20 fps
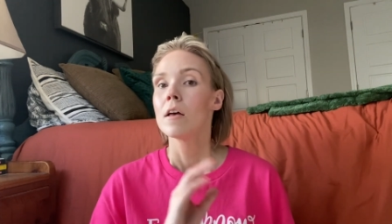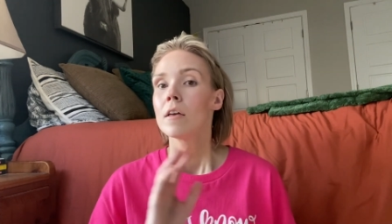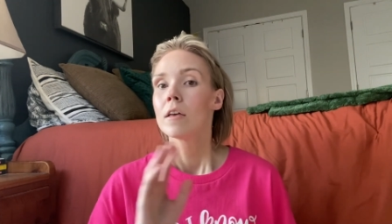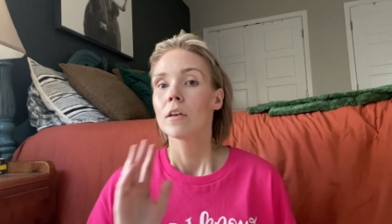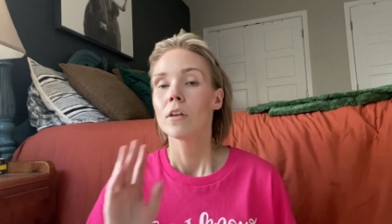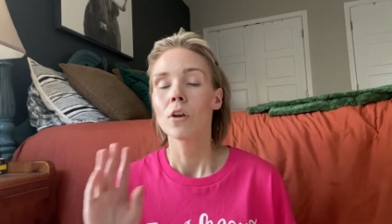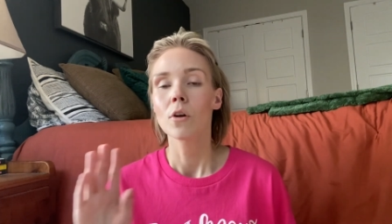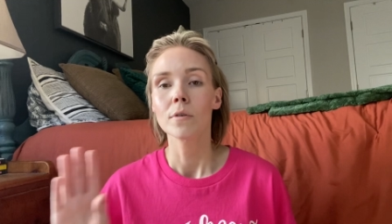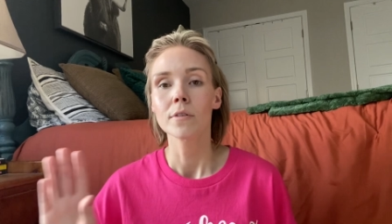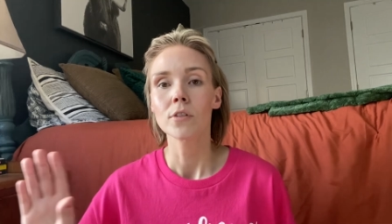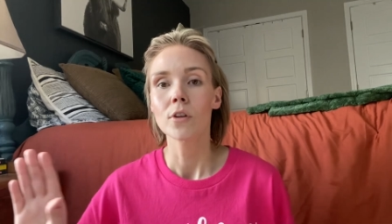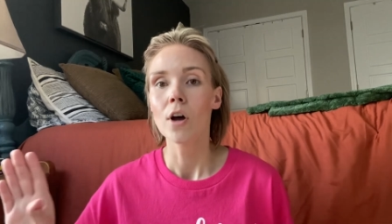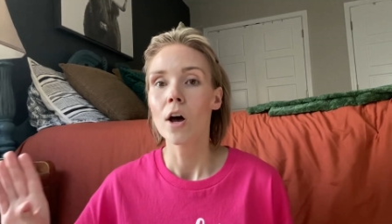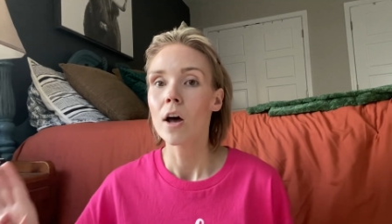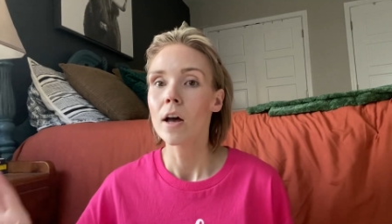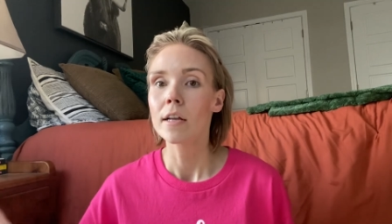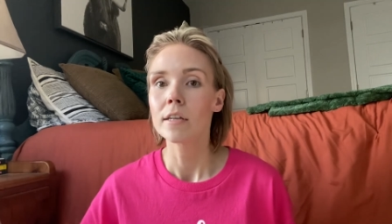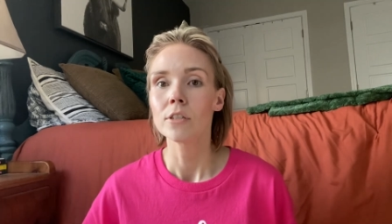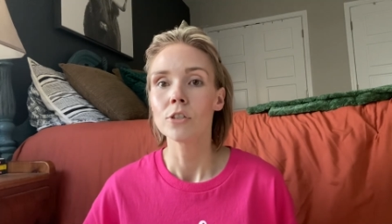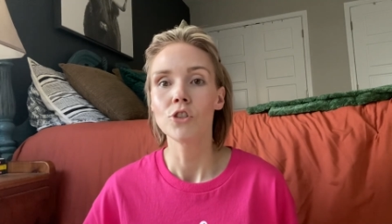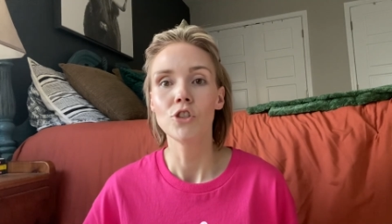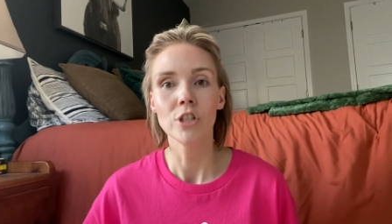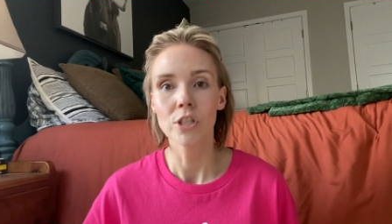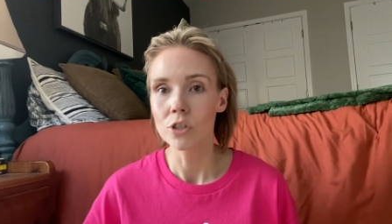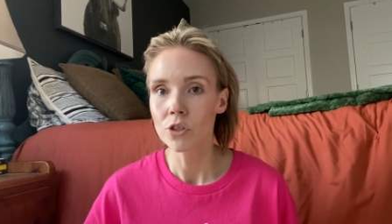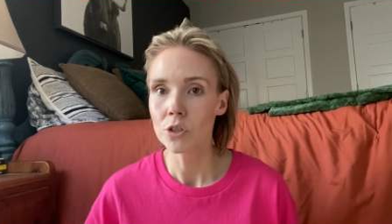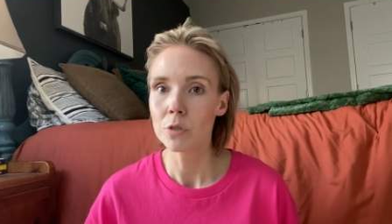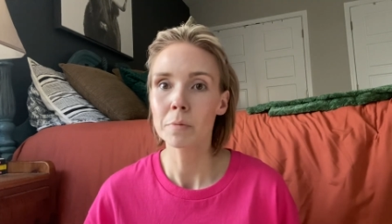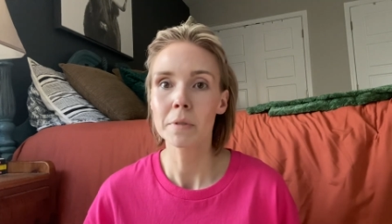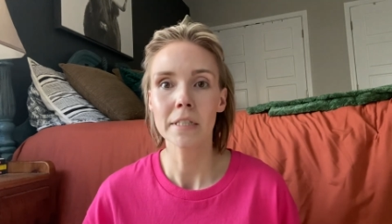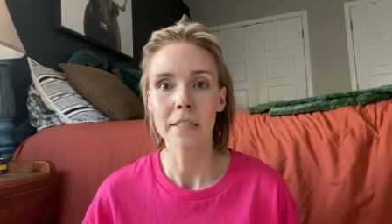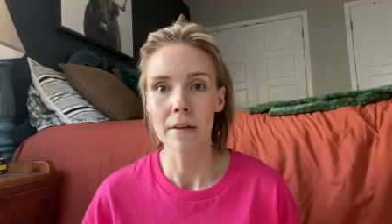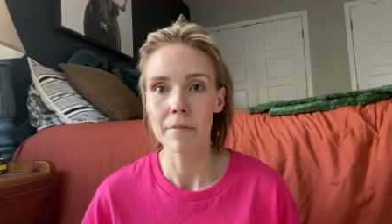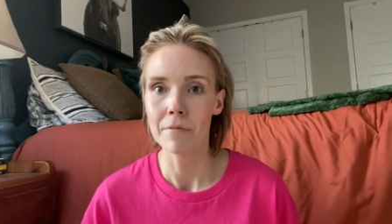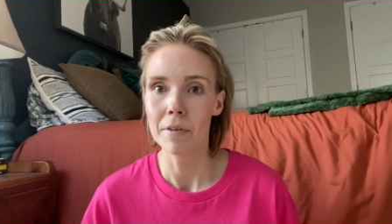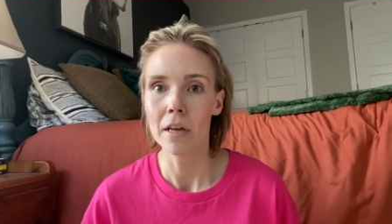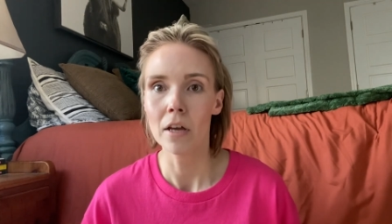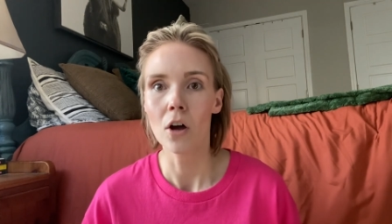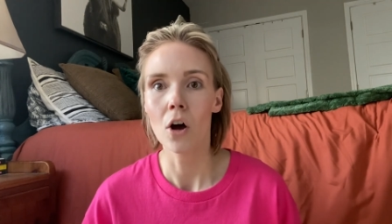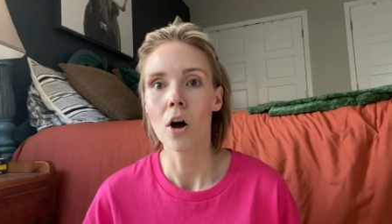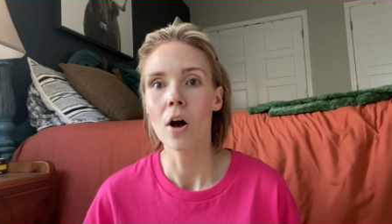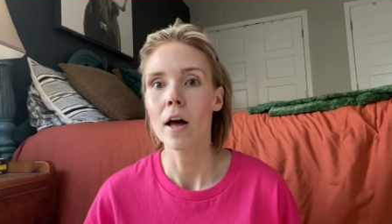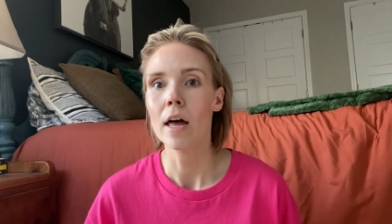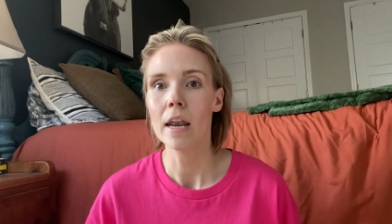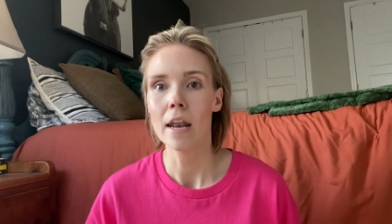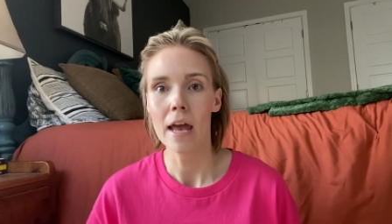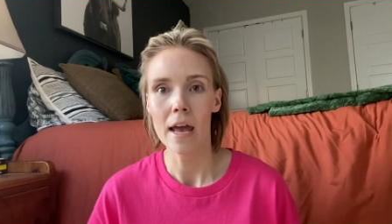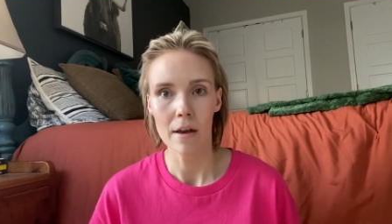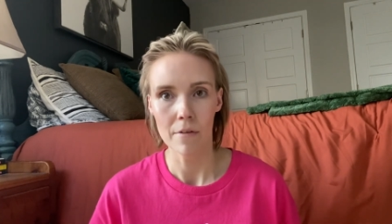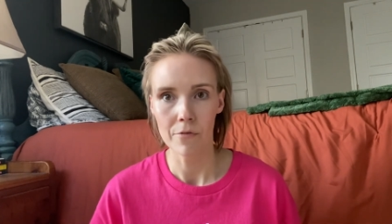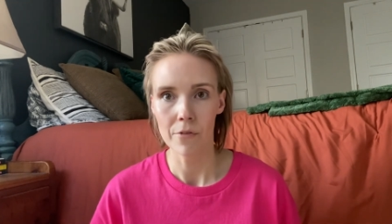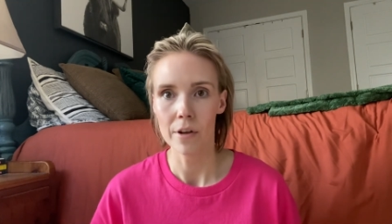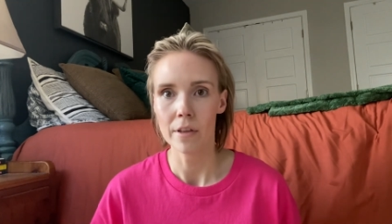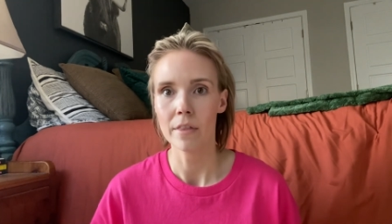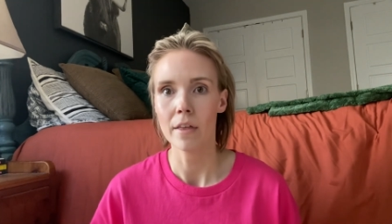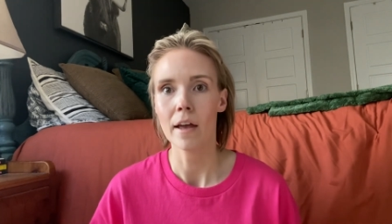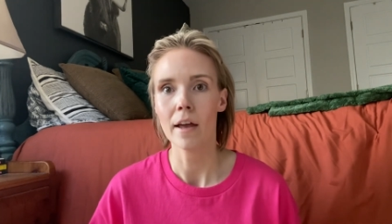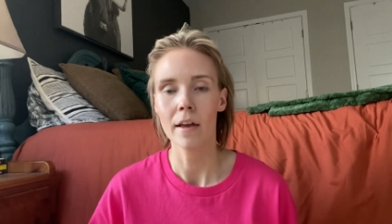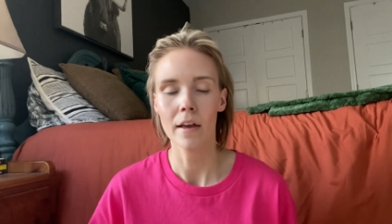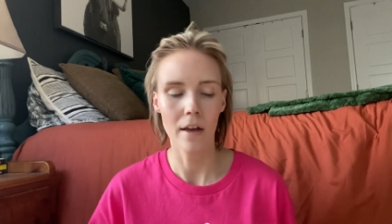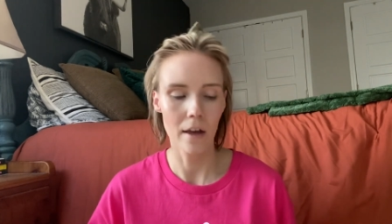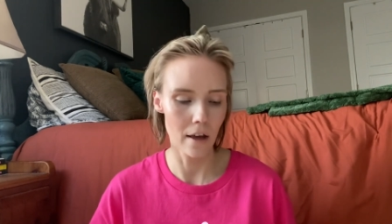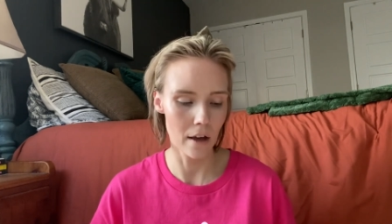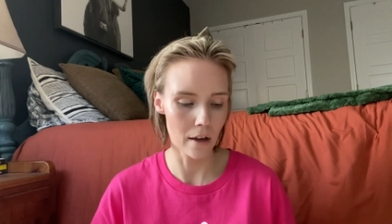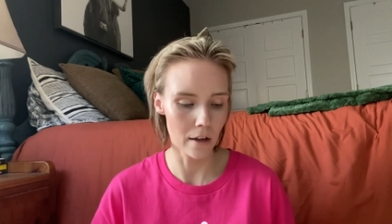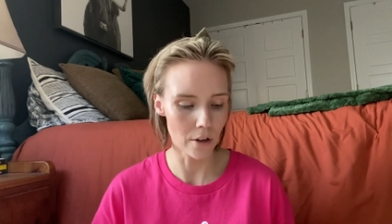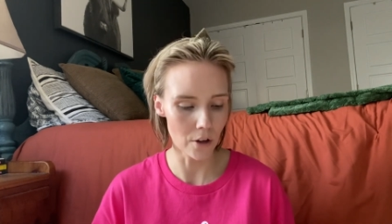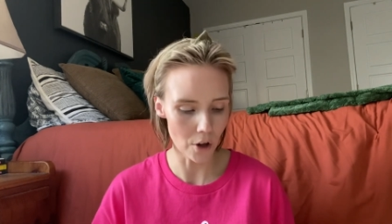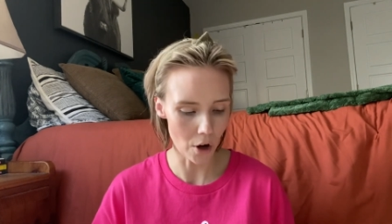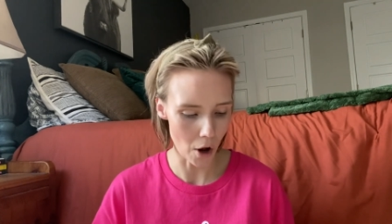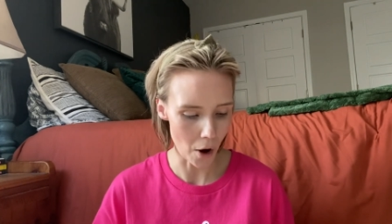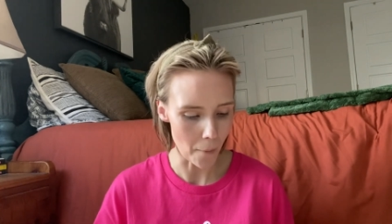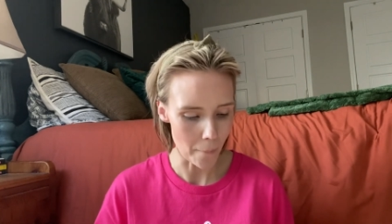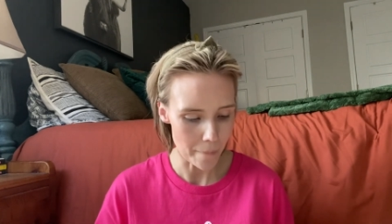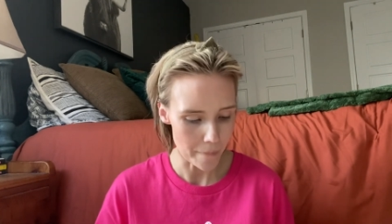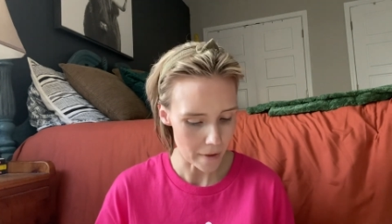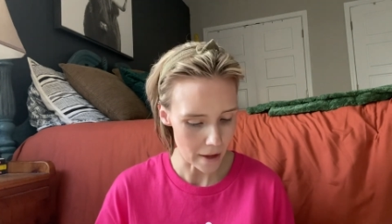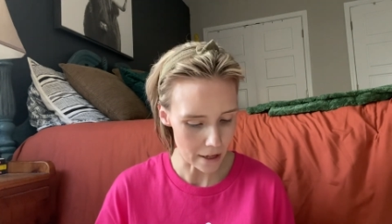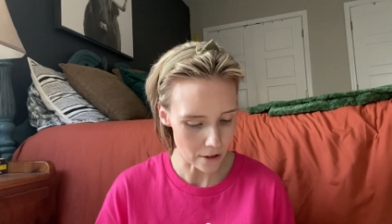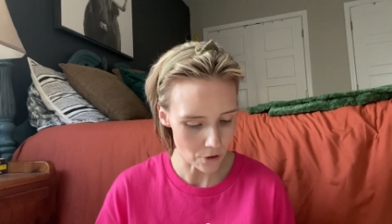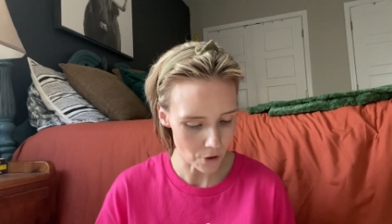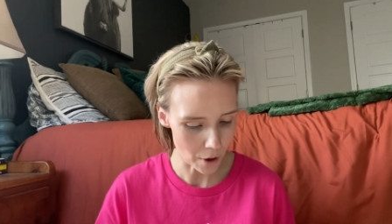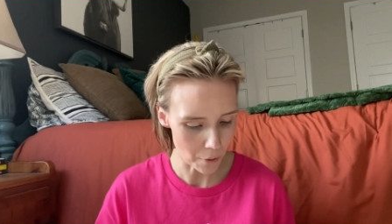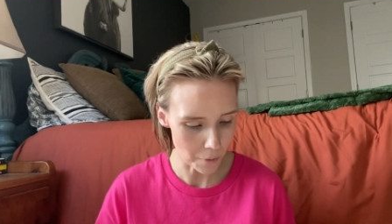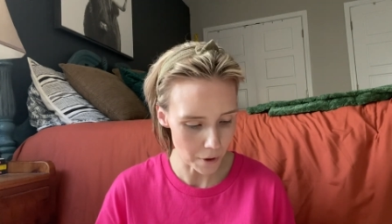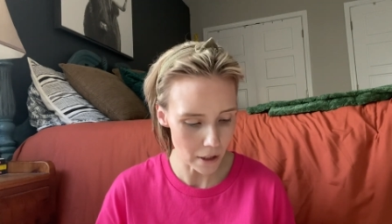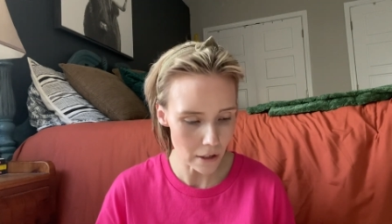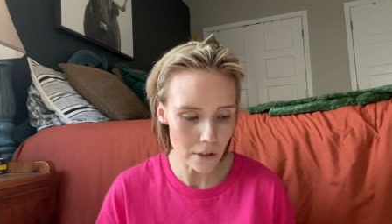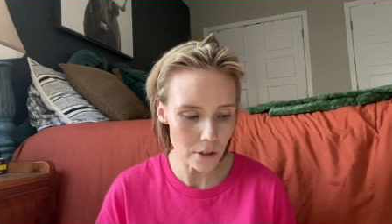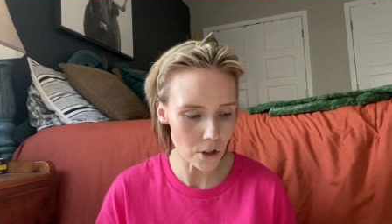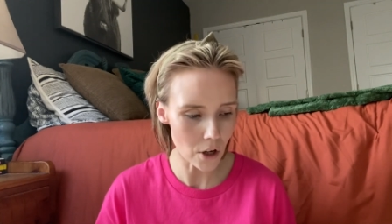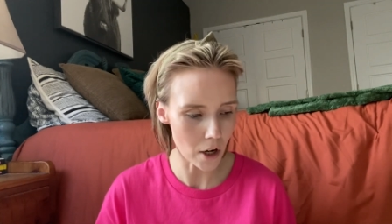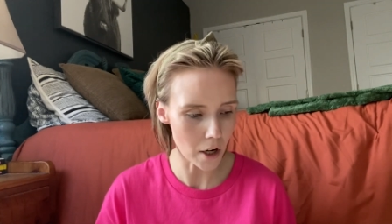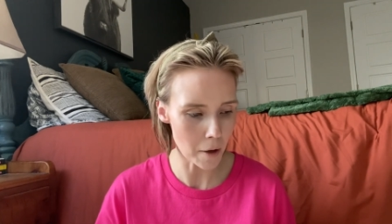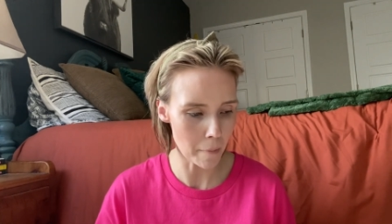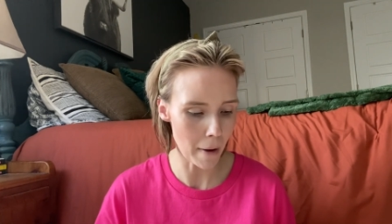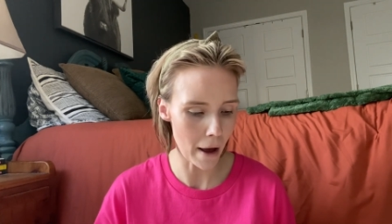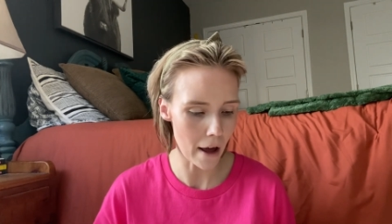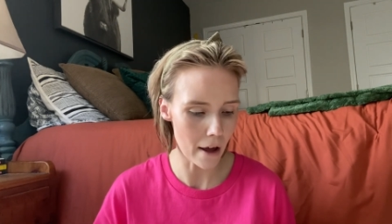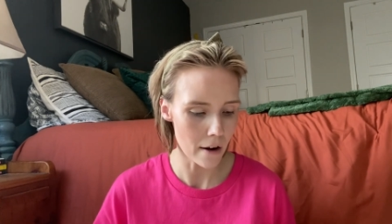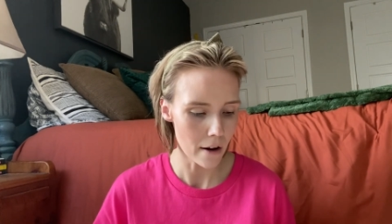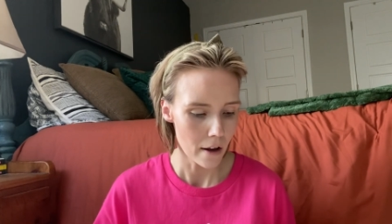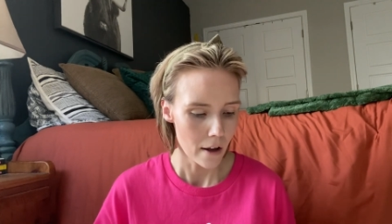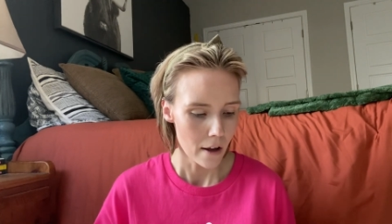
it's not gender specific on everything, And so I wanted to talk about